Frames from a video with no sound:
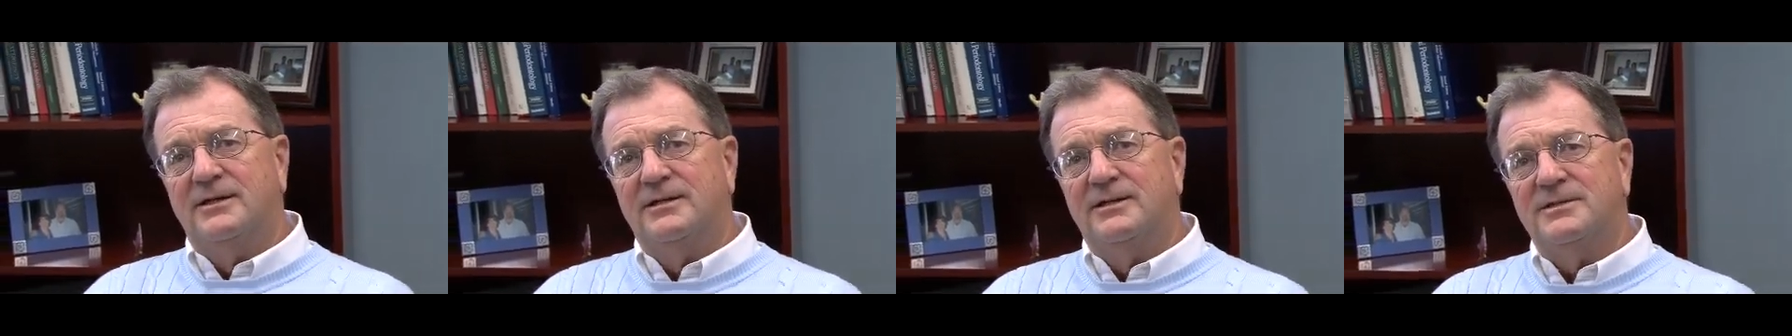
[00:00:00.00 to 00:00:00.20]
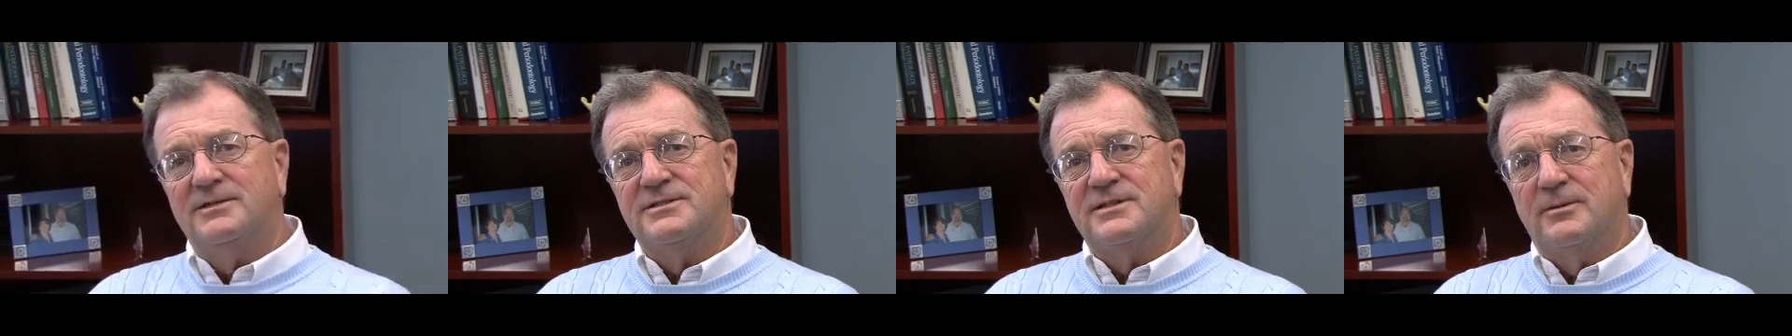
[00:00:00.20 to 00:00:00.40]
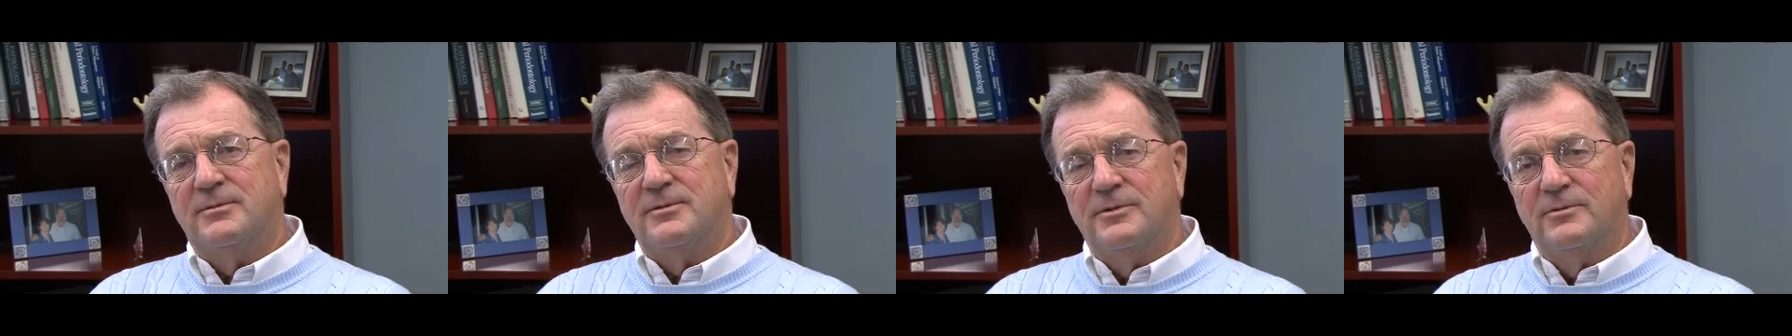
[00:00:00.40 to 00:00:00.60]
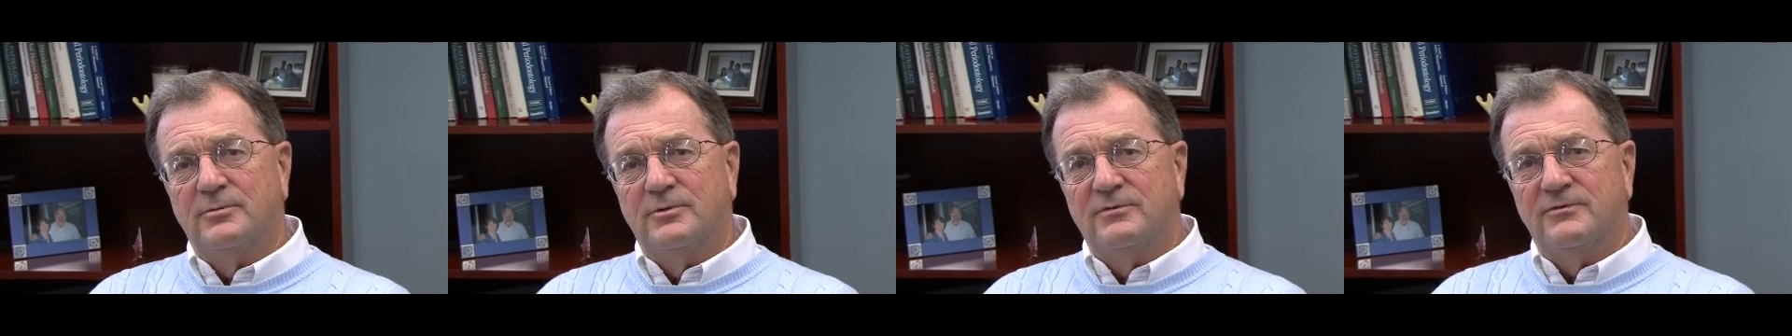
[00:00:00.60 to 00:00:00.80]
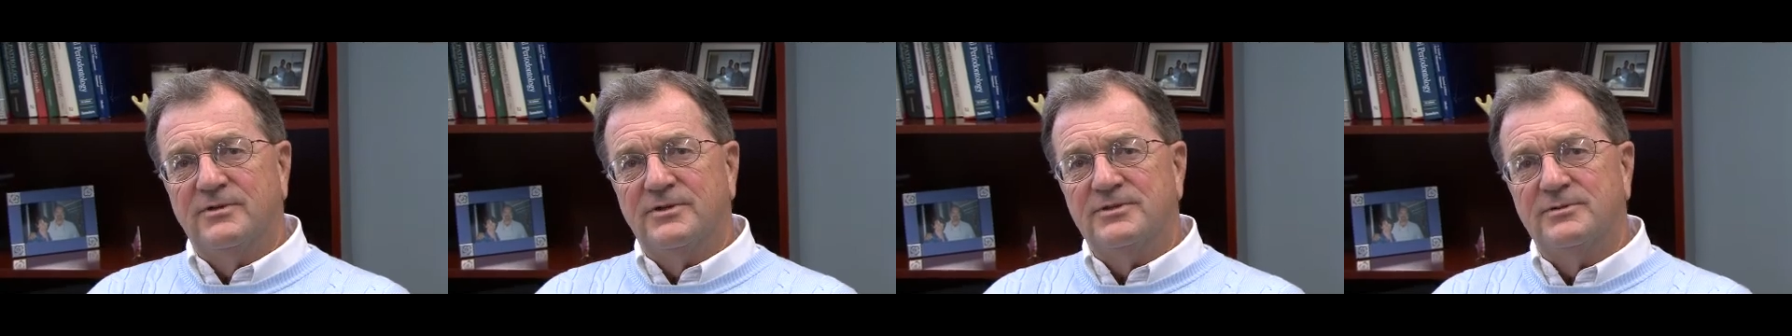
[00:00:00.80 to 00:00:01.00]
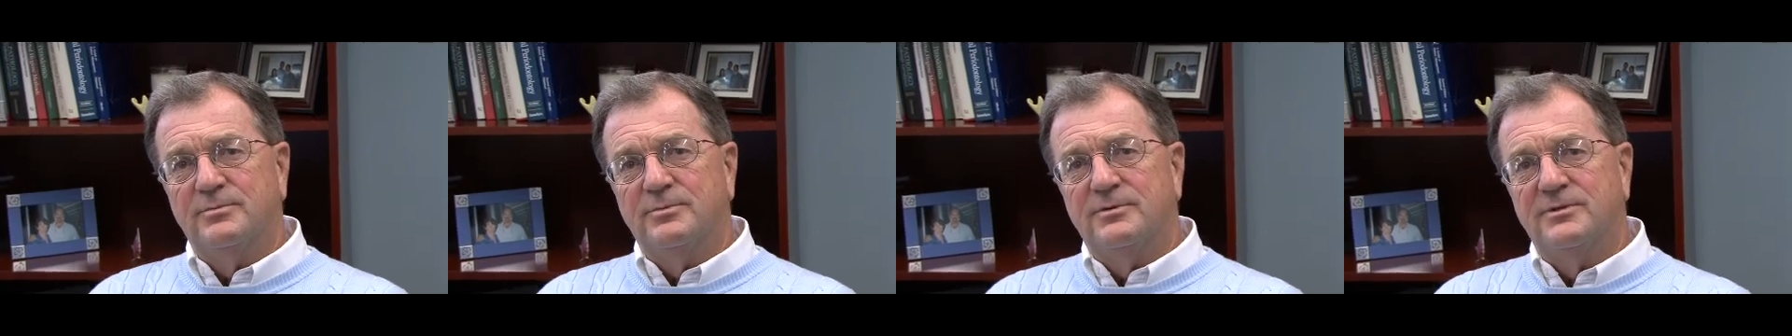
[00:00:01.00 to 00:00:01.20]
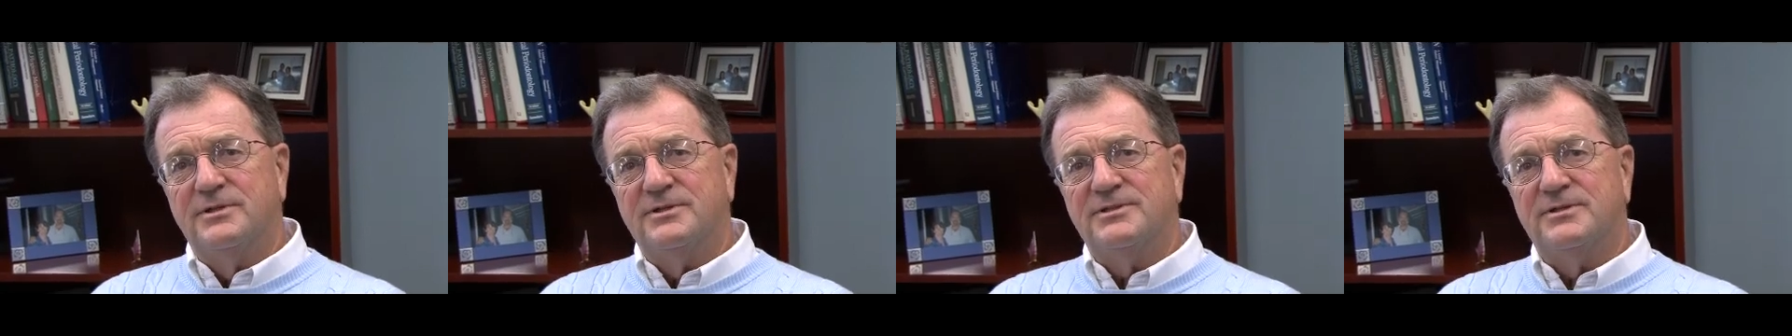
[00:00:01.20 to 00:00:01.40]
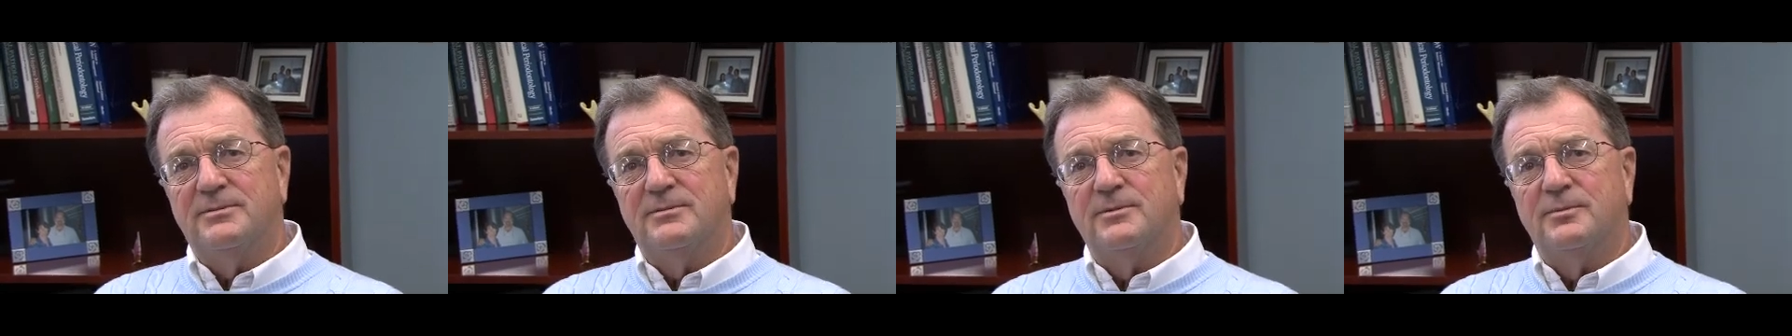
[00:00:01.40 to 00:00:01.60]
some of them were visible,
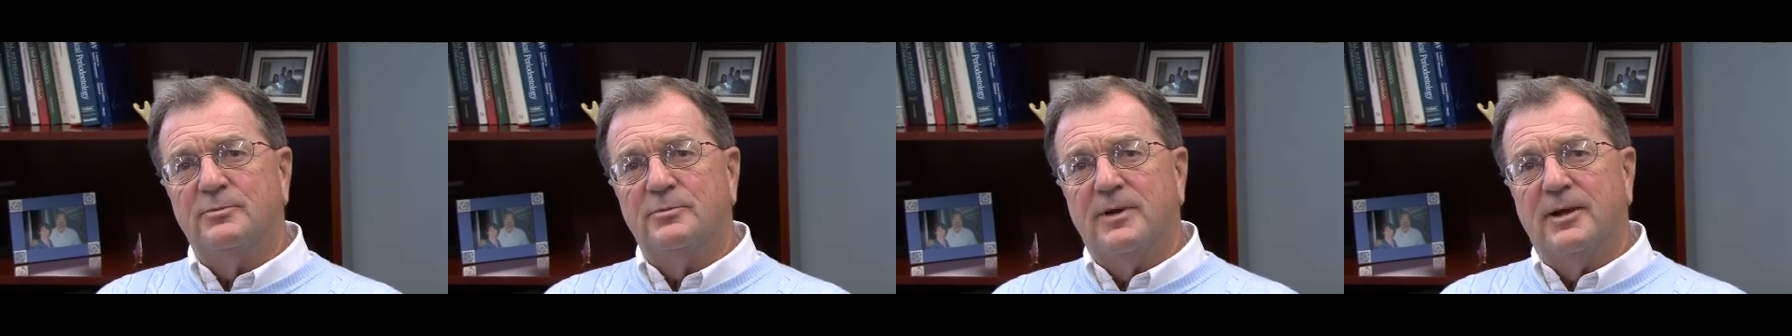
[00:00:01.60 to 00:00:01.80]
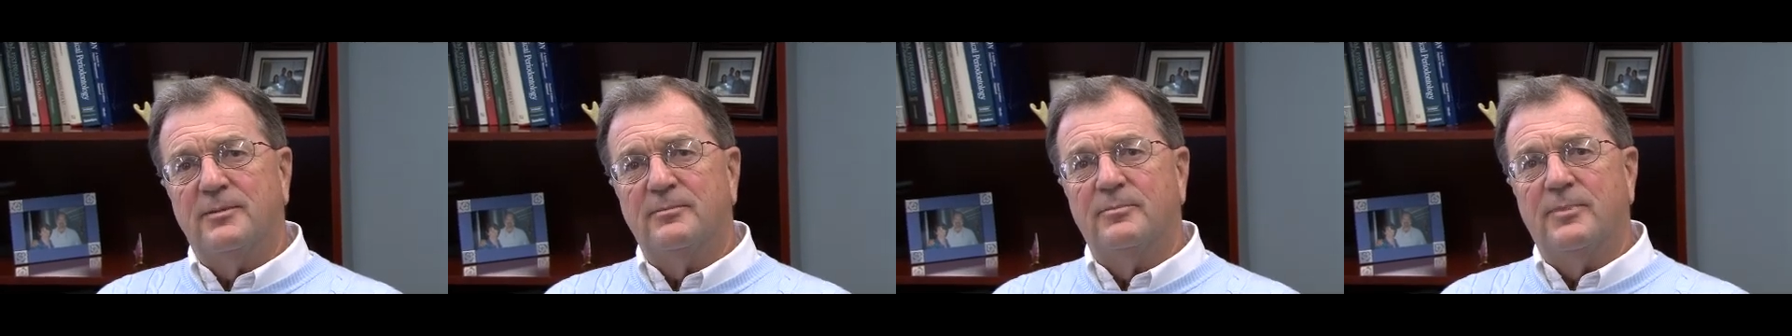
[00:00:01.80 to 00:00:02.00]
some of them ran